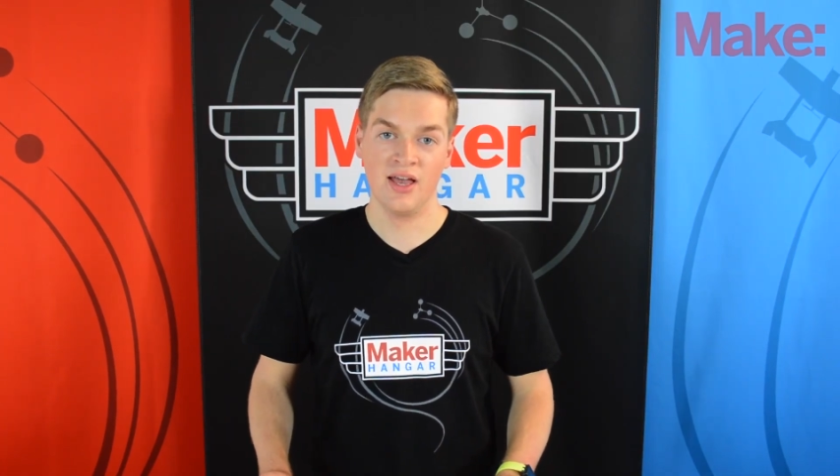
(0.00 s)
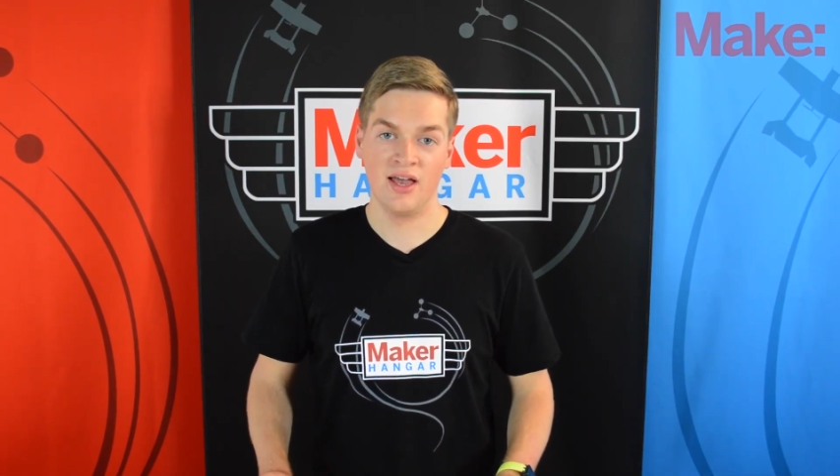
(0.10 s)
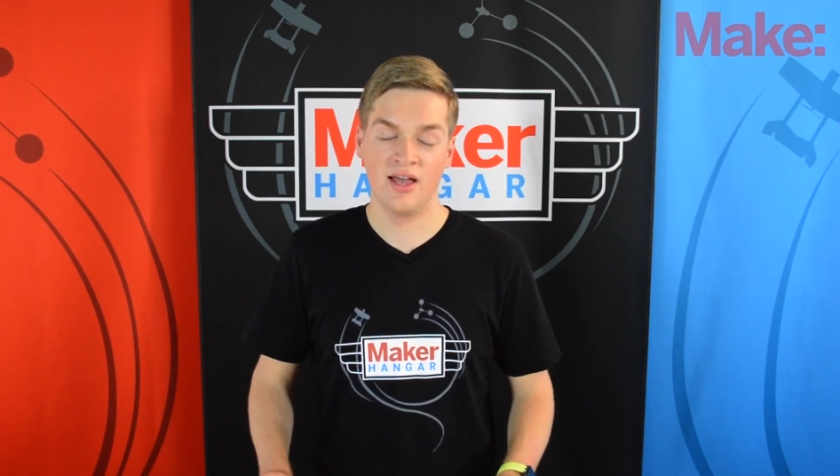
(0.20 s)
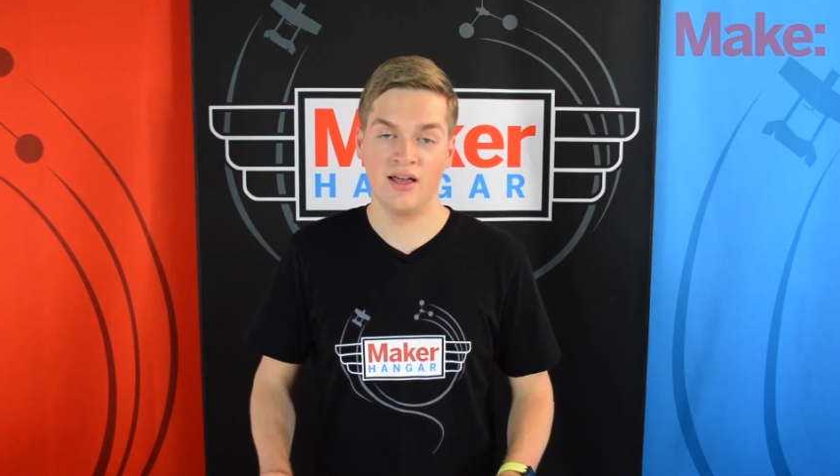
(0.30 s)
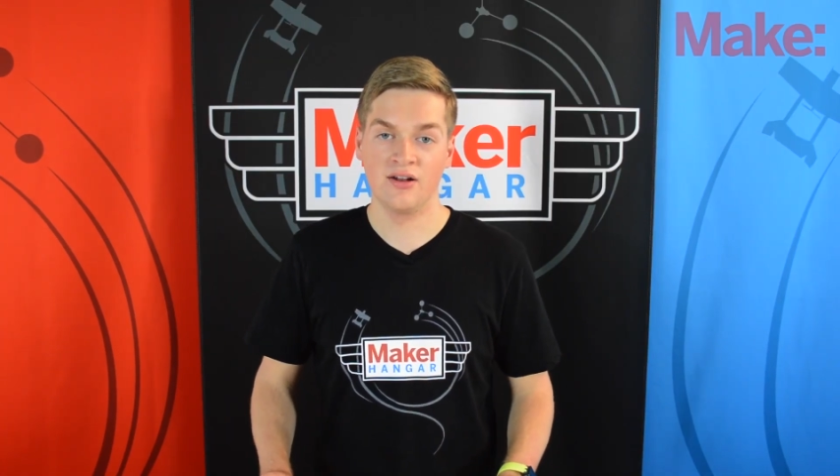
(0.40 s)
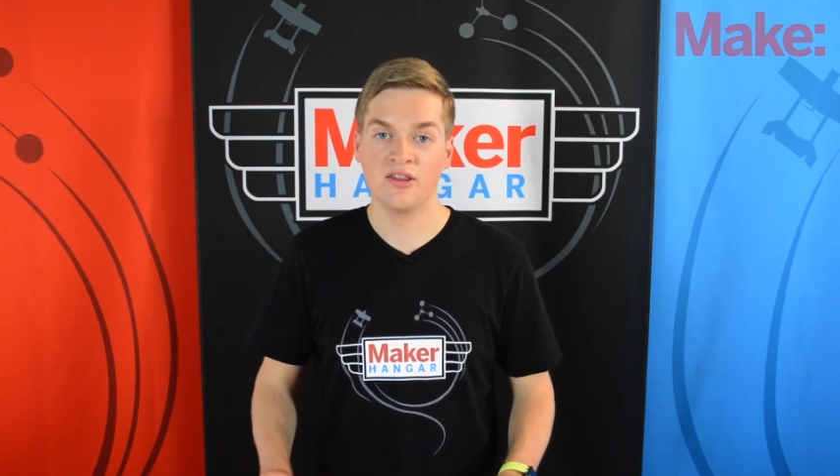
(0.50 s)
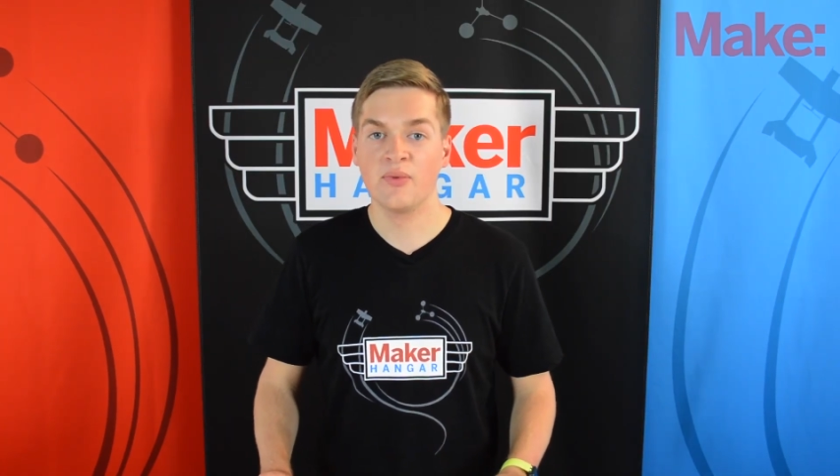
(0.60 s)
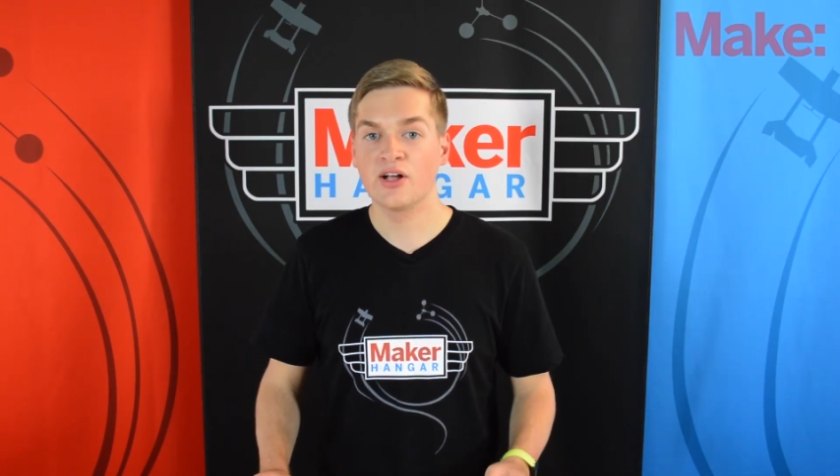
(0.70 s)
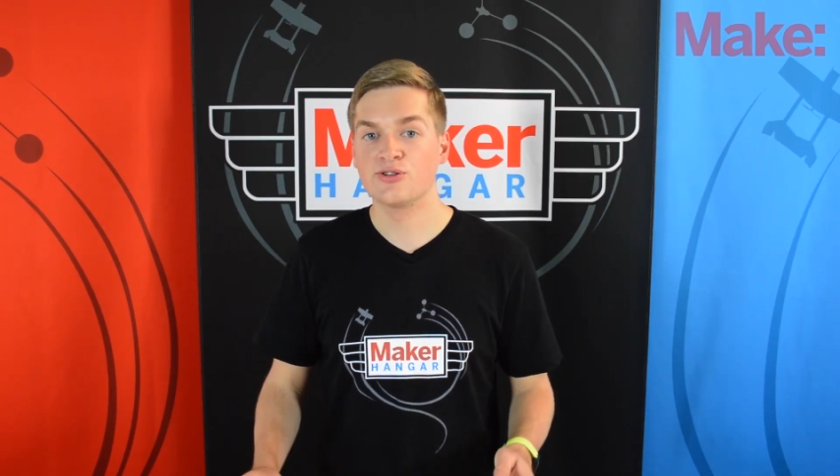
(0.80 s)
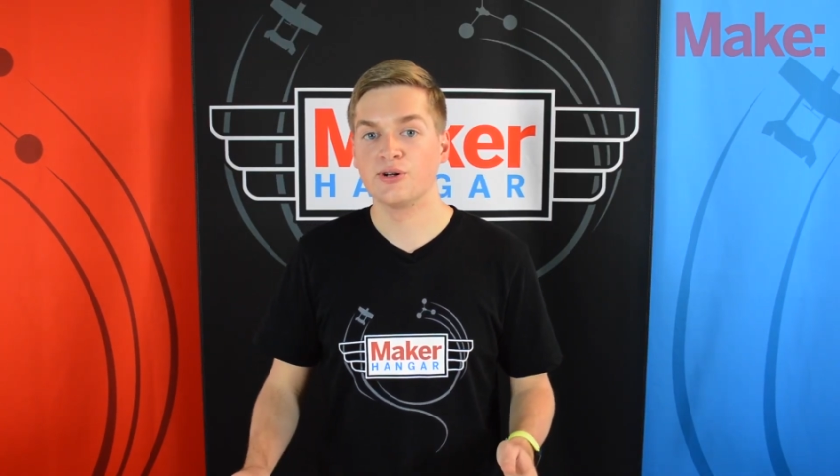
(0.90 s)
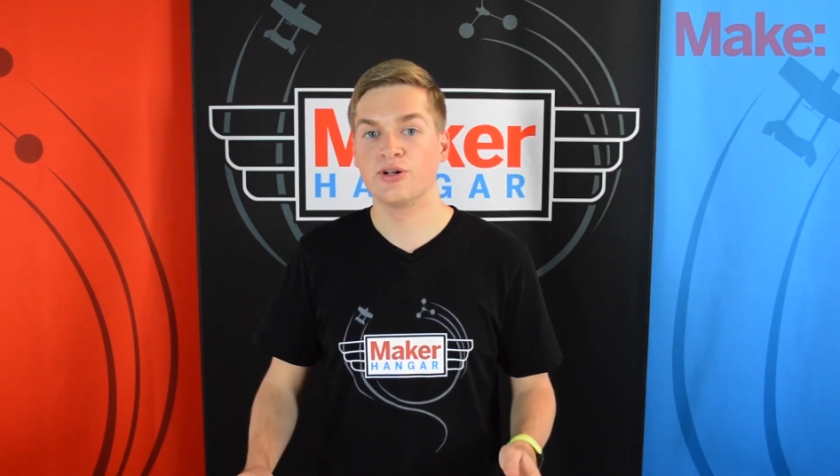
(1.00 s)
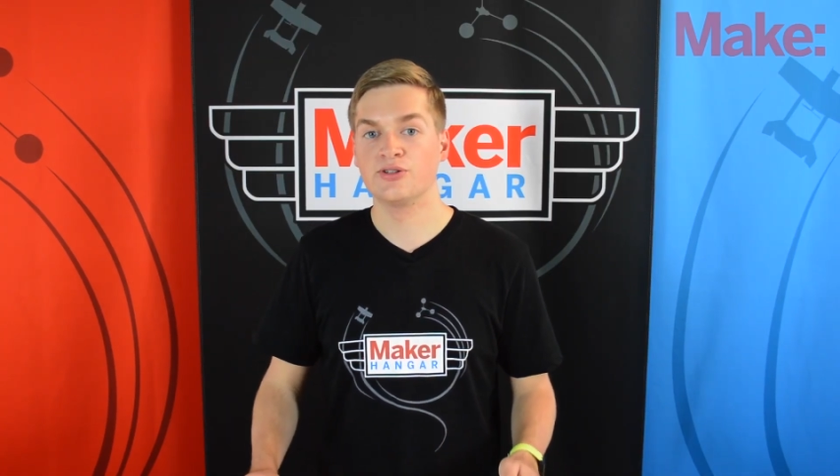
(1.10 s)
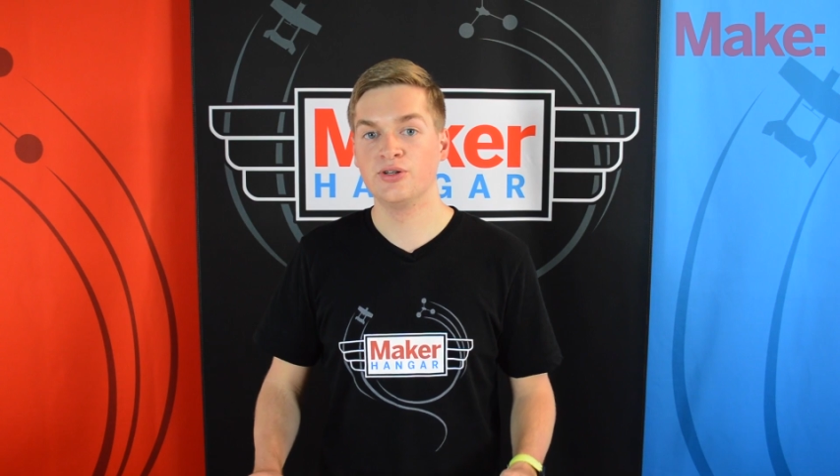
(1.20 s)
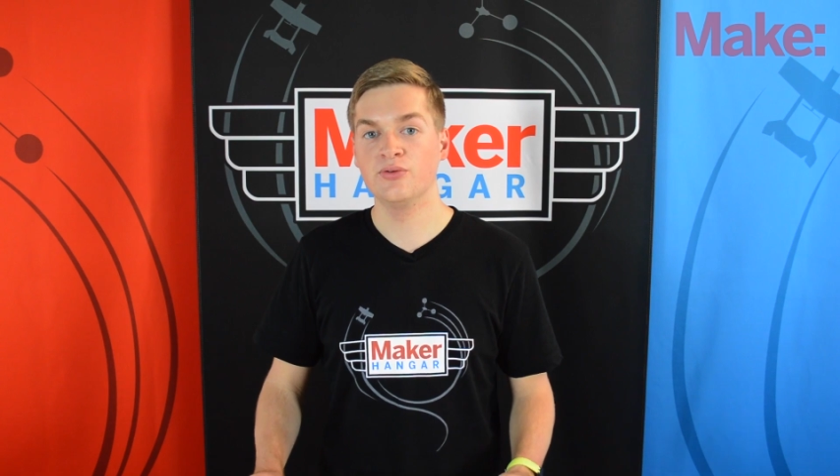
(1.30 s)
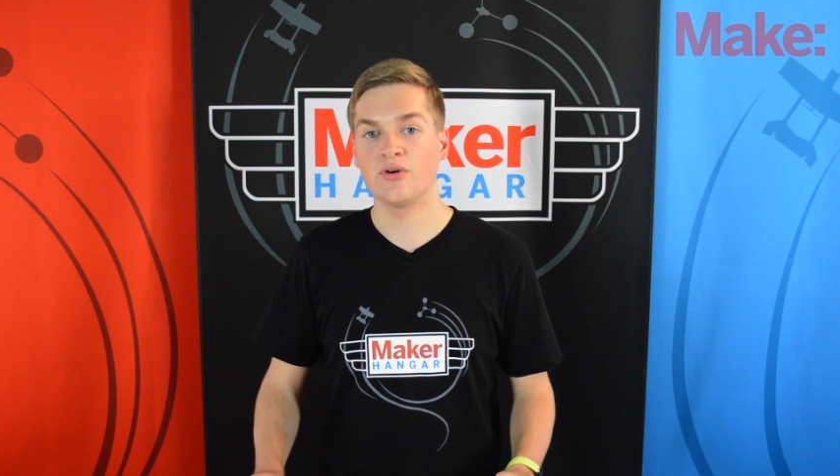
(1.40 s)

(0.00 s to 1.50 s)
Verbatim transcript: and on the Maker Trainer 2,